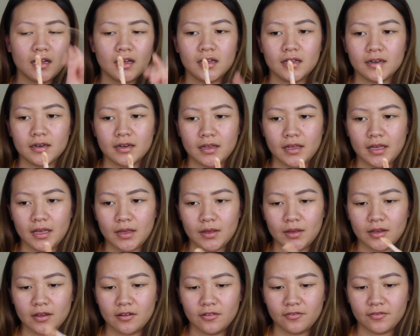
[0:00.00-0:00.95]
on
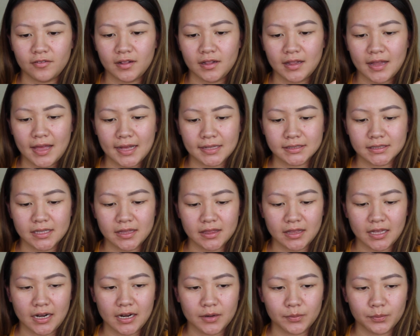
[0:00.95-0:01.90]
a flat
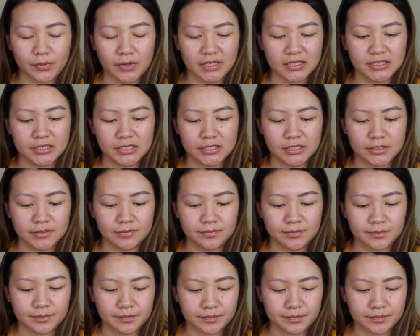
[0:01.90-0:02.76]
synthetic brush